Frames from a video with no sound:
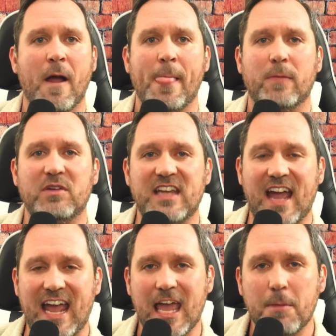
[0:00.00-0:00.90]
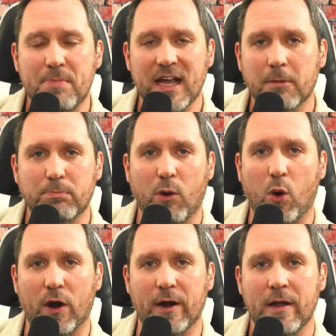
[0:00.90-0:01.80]
when you hand-pick a
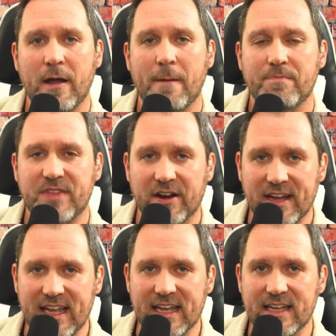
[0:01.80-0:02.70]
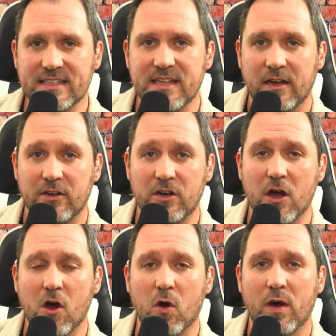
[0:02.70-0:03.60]
board, there is
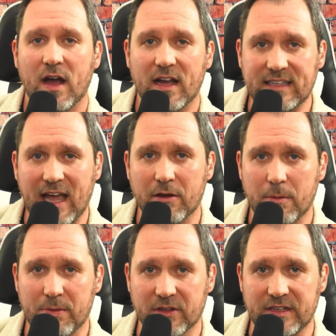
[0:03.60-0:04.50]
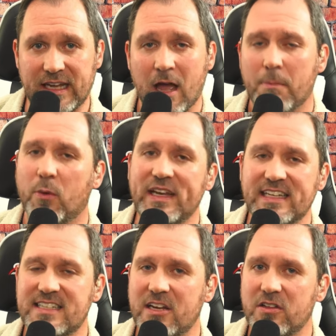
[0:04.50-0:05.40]
no accountability. But we
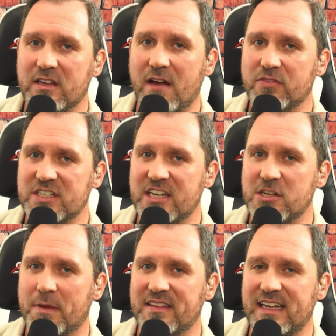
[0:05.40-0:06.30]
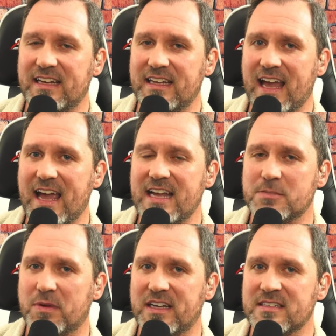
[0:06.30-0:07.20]
continue the conversation about the NDAs,
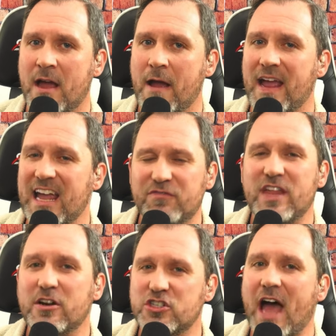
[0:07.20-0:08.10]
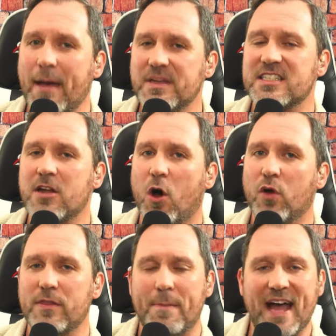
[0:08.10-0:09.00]
because if their job is to
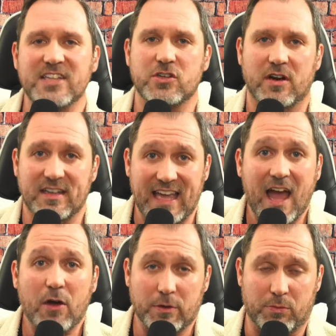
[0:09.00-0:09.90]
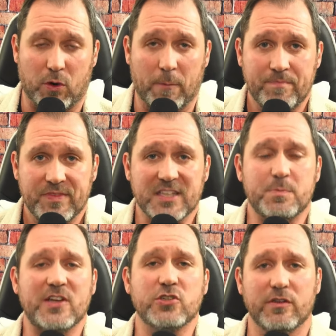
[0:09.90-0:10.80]
hold the pastor accountable,
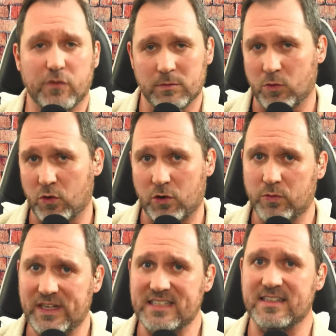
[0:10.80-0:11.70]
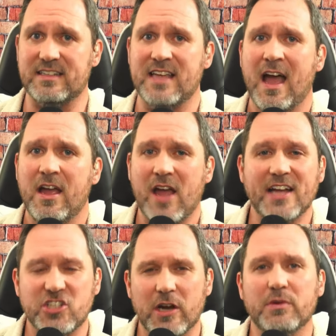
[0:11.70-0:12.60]
especially for moral reasons, I
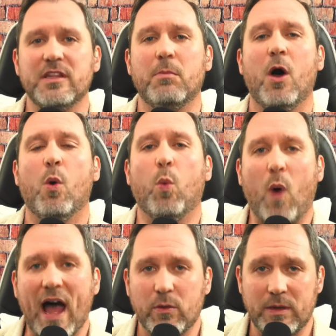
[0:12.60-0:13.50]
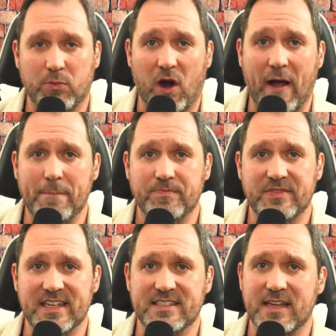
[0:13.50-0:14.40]
share with them why we brought
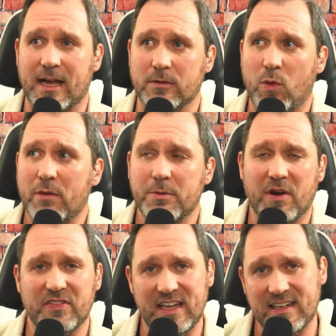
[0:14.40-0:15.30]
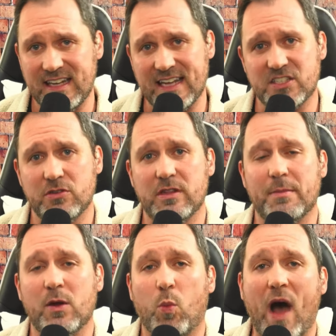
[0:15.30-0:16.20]
the NDAs to them,
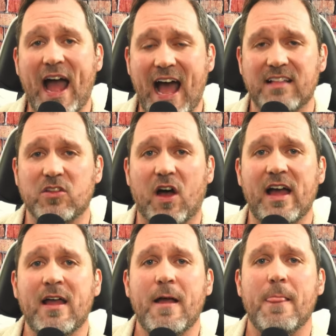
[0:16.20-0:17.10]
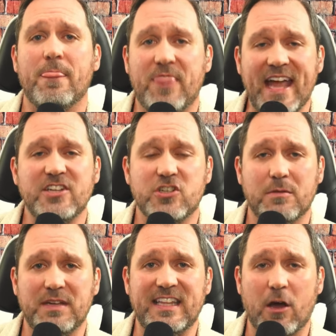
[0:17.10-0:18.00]
and why I thought they should
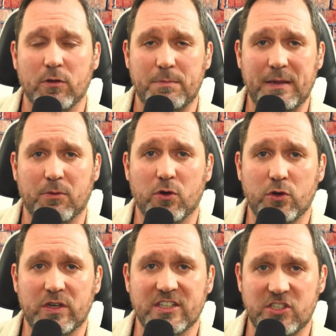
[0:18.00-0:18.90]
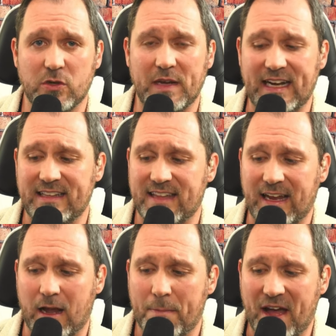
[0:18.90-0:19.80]
be the only people who could do
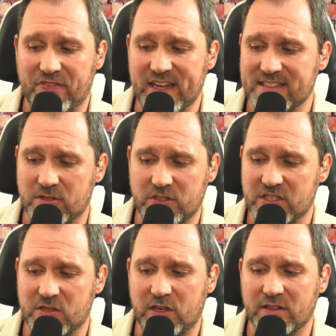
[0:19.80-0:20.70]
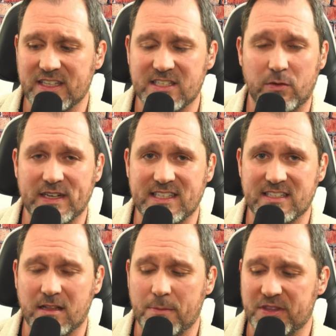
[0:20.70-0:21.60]
anything about this. So just, you can listen to the rest of this
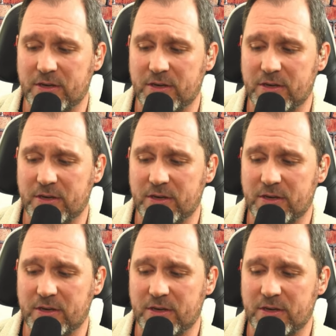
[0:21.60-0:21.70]
clip and their